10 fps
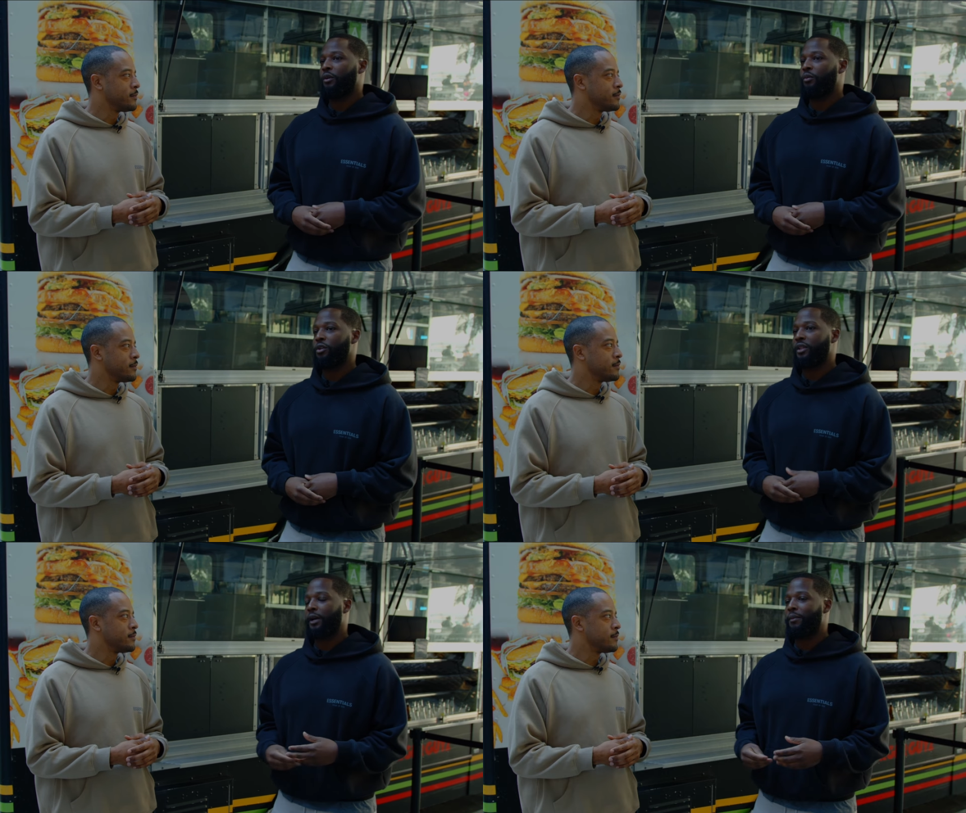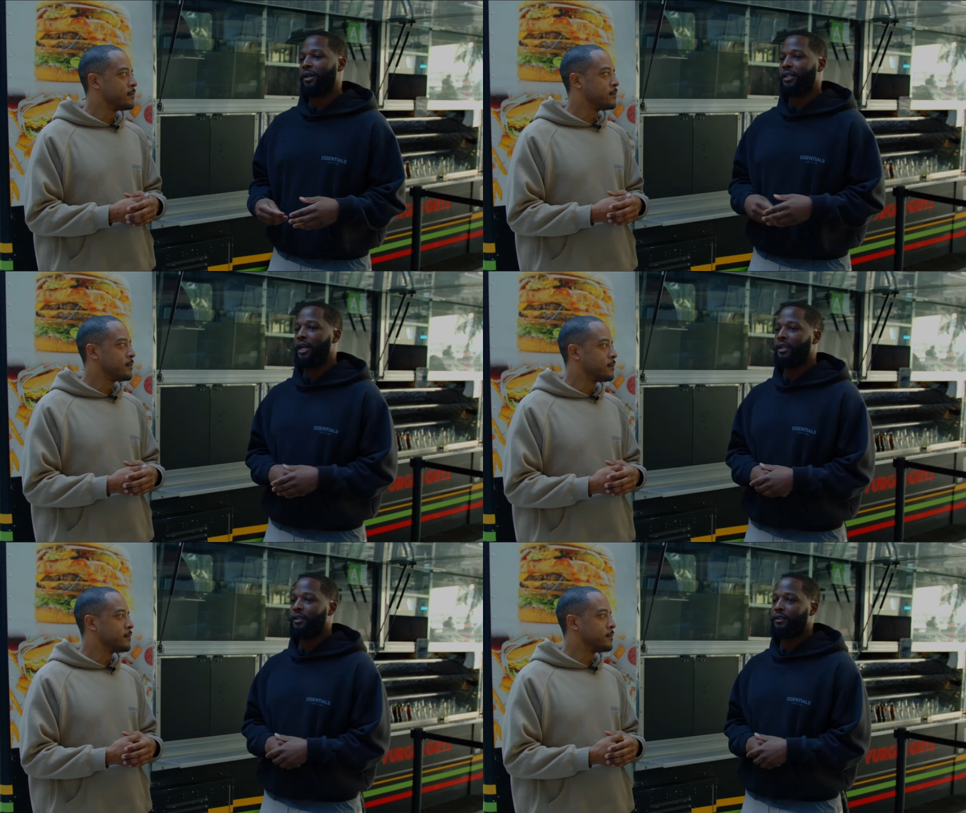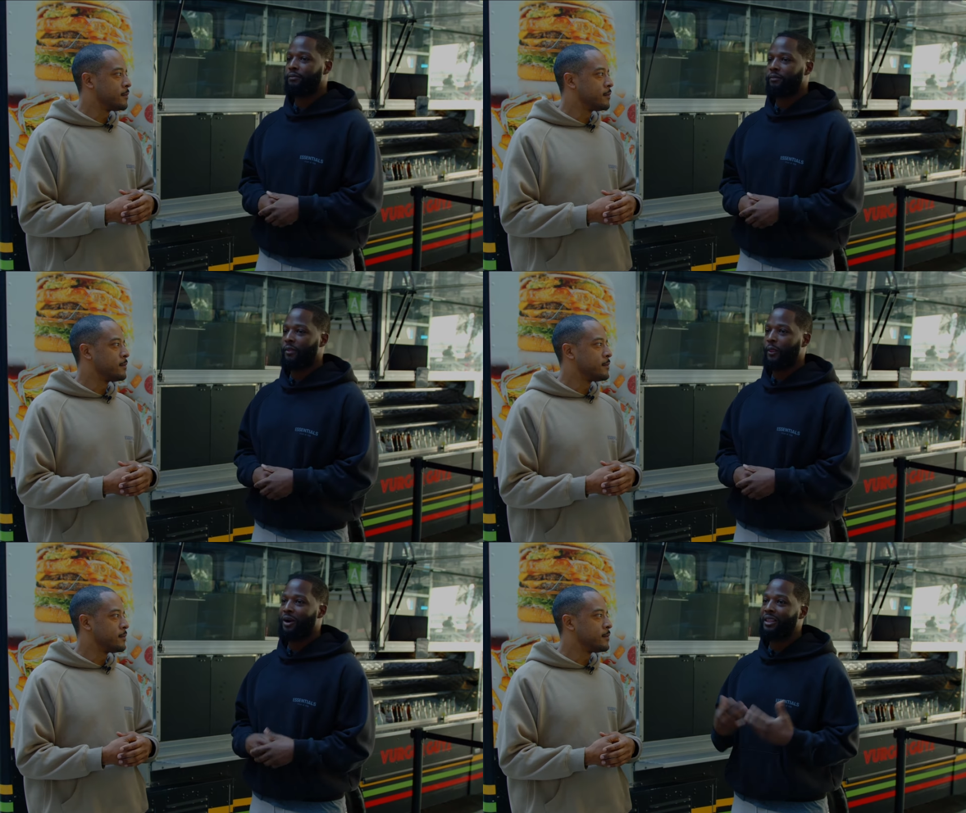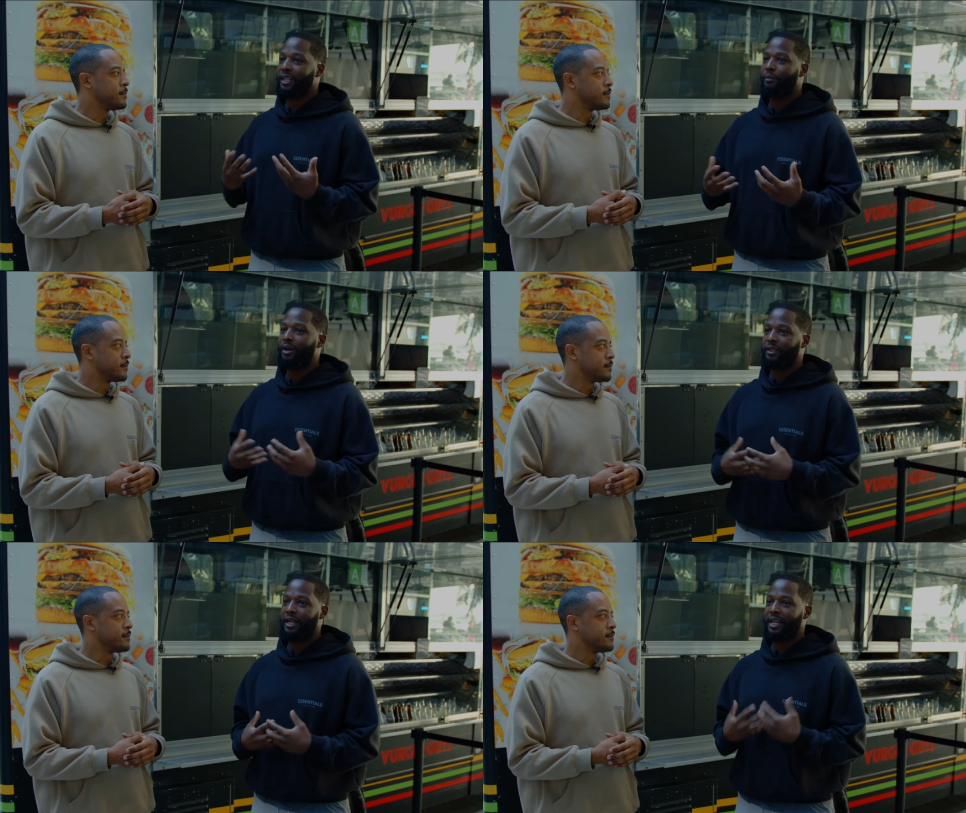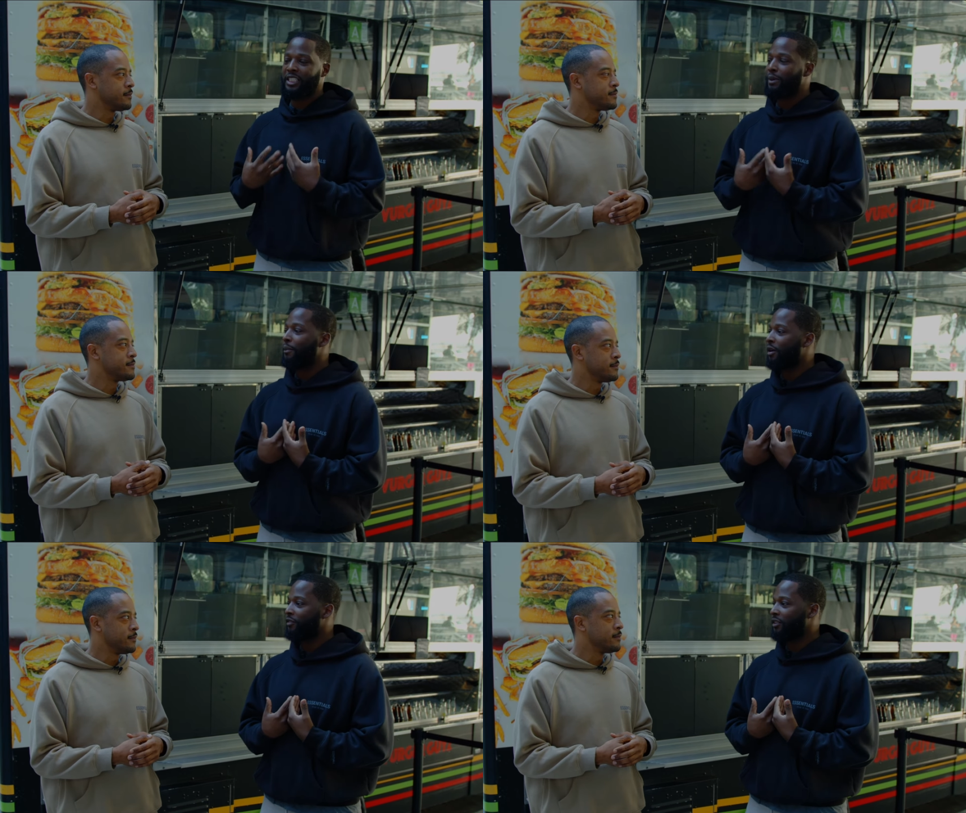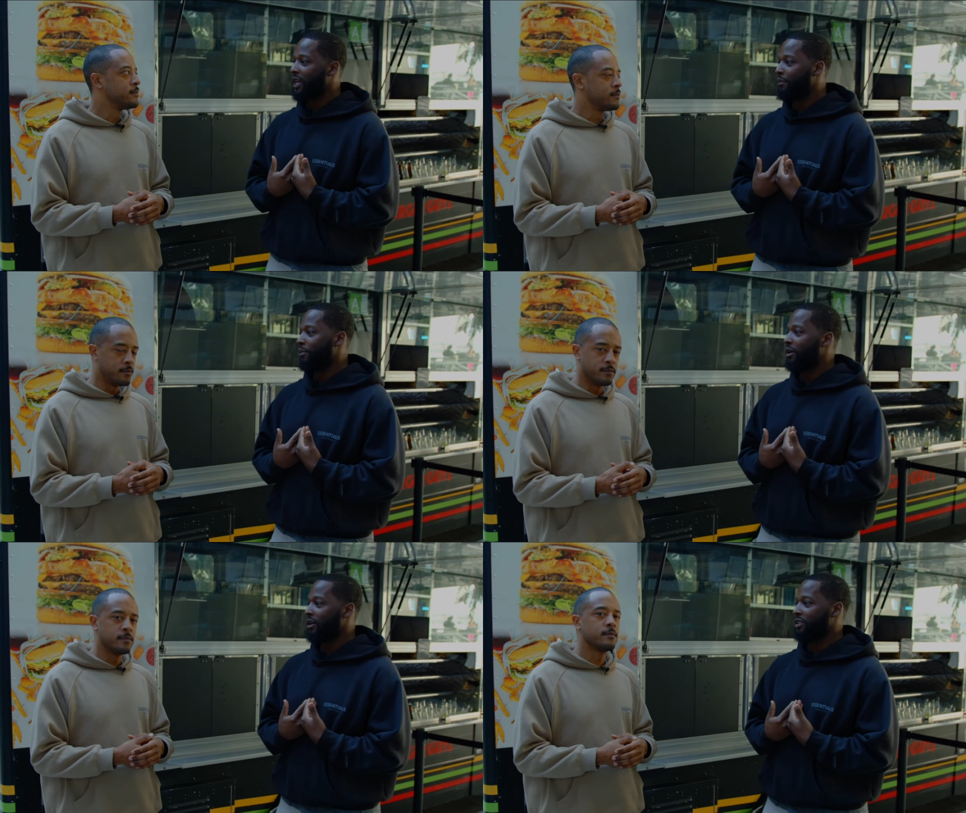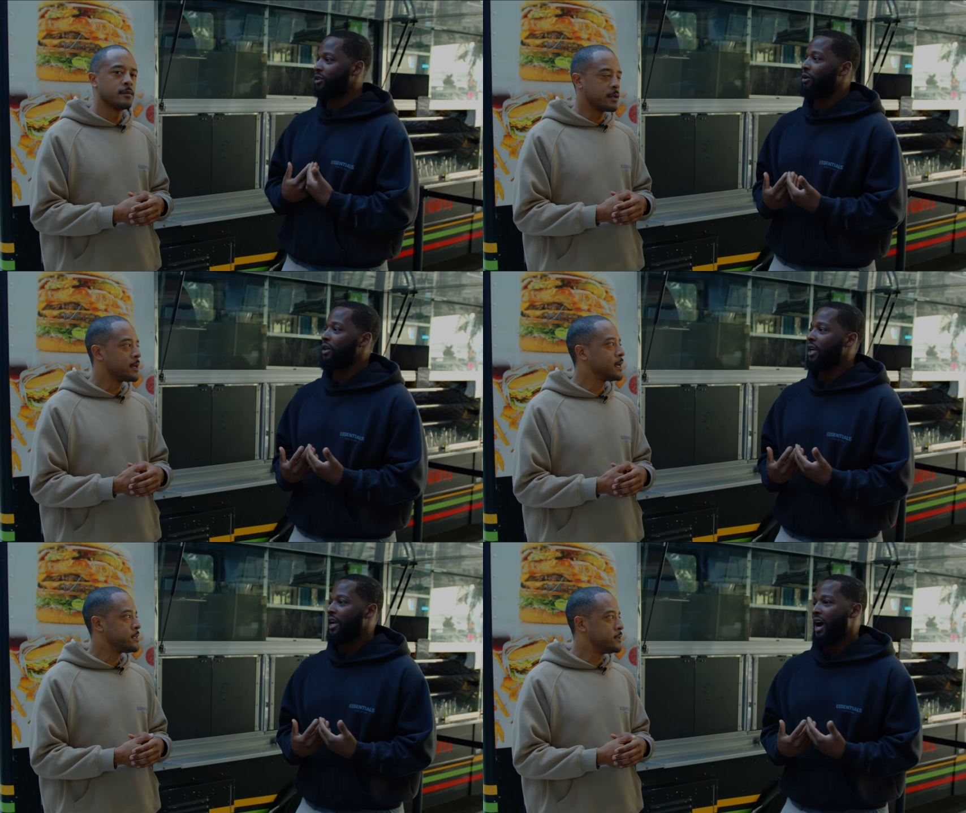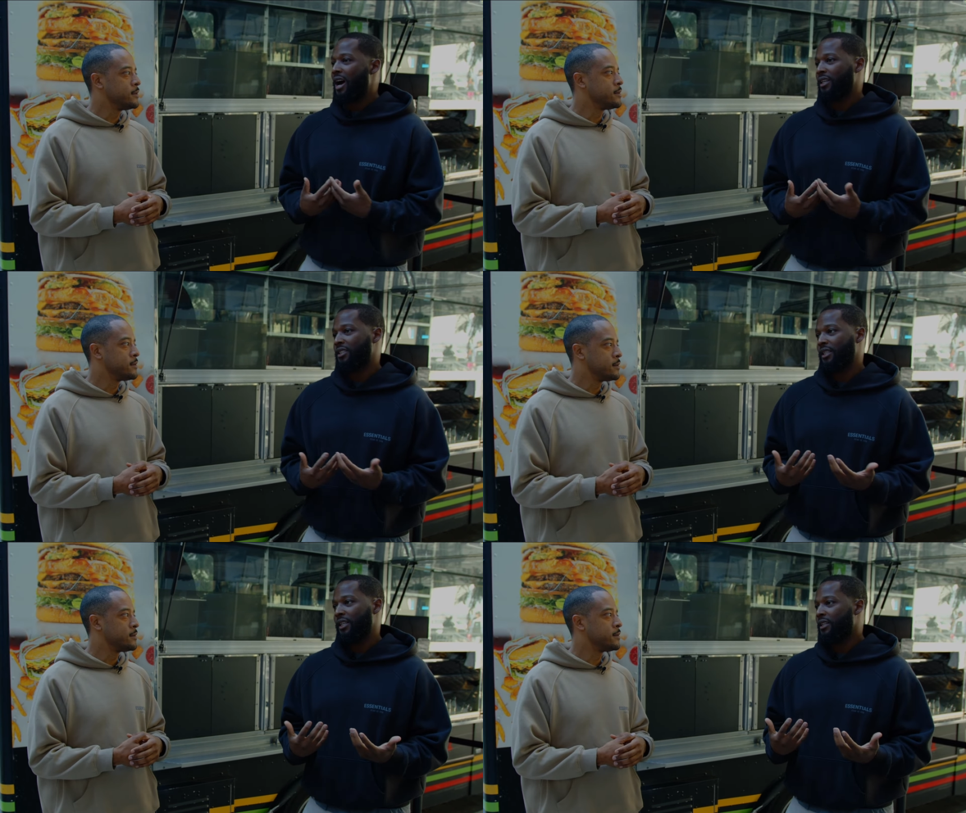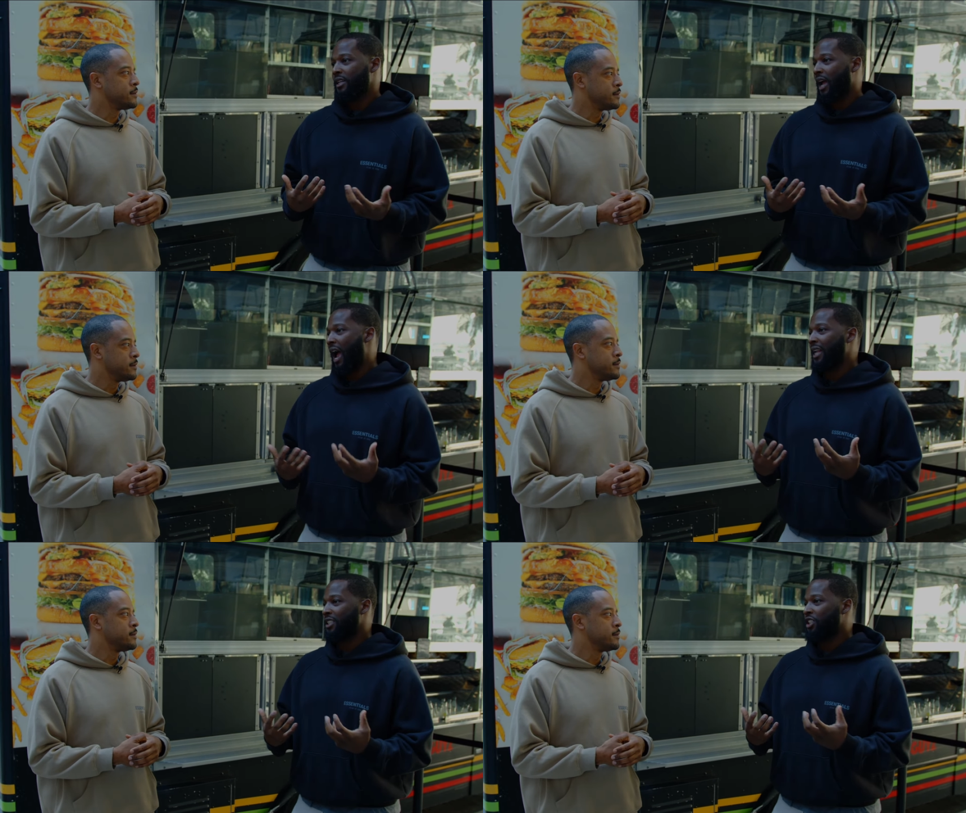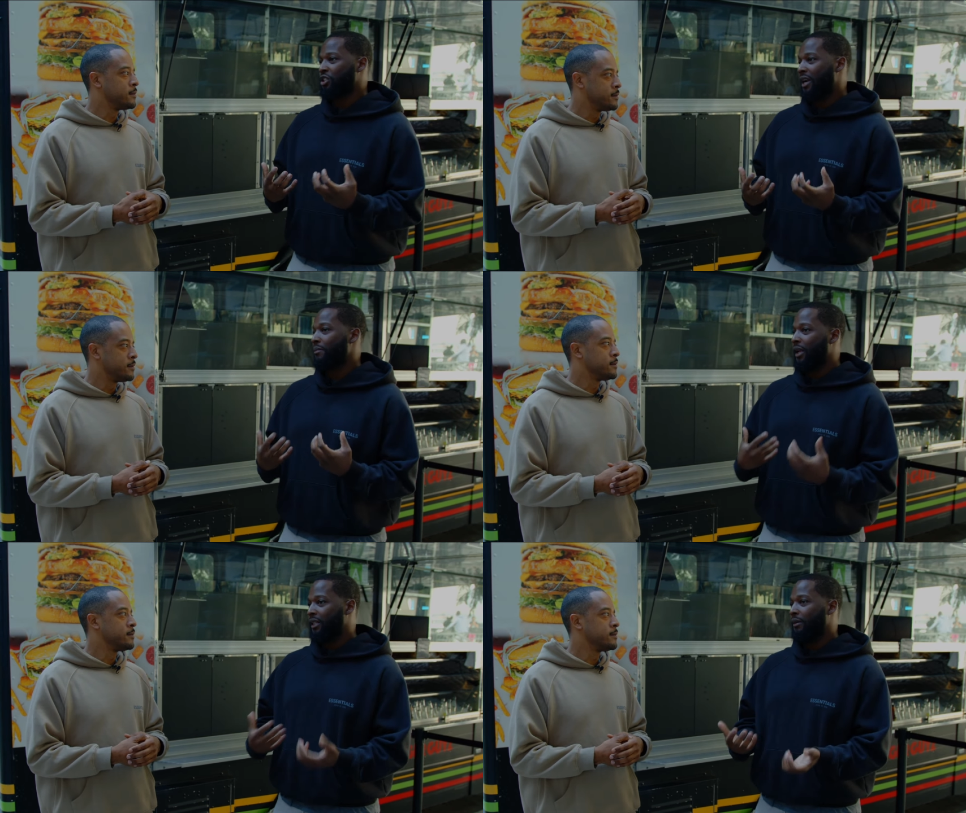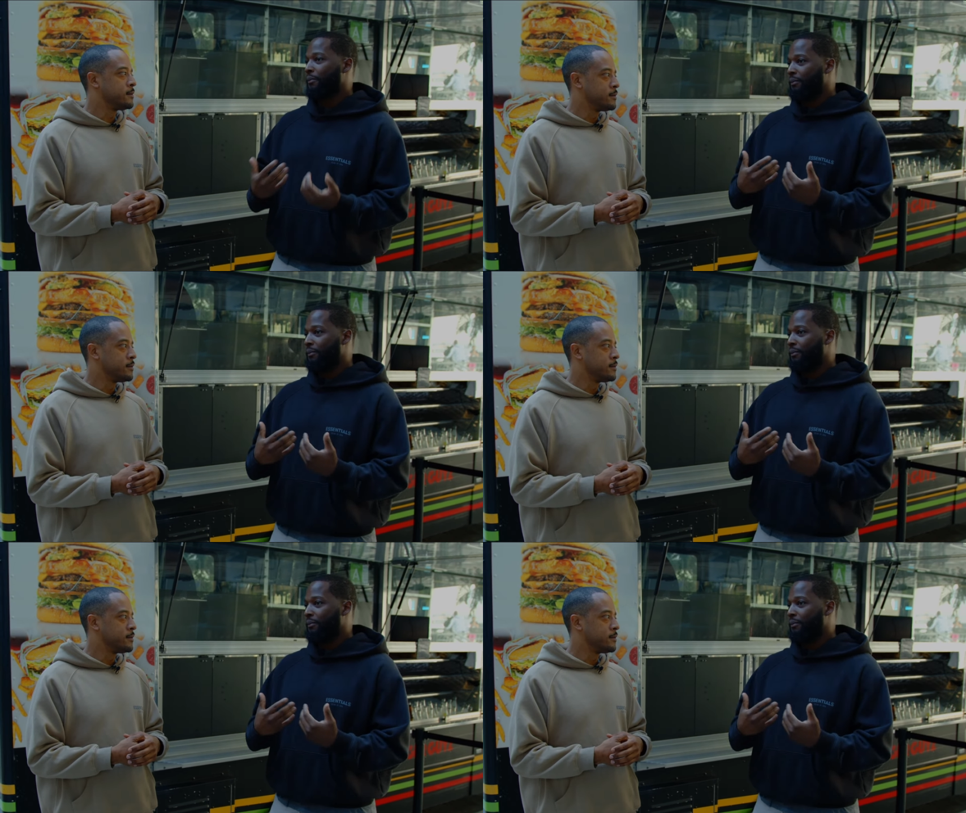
Speaker 1: when you think about that um, when I think about that, that's my perfect type of burger. So honestly, I just try to make the,